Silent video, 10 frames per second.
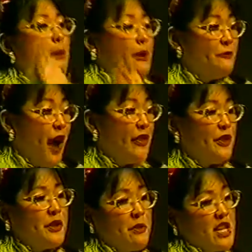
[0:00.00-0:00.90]
Now my
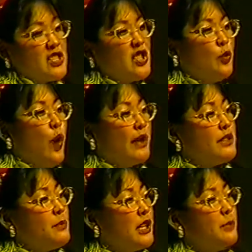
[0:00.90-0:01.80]
father, the minister,
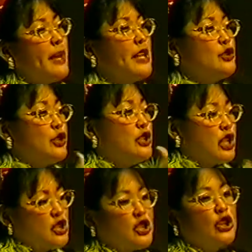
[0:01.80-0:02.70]
wanted me to be a
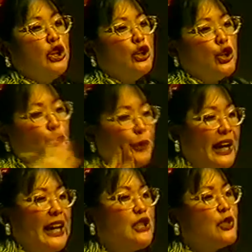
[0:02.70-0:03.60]
traditional
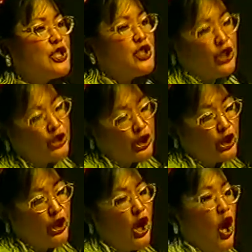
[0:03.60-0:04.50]
Korean Christian
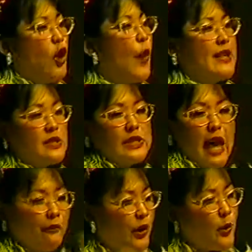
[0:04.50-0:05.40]
girl who
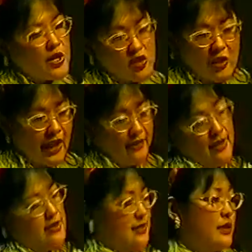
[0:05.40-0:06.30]
answers every question
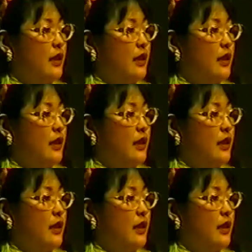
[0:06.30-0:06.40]
like this.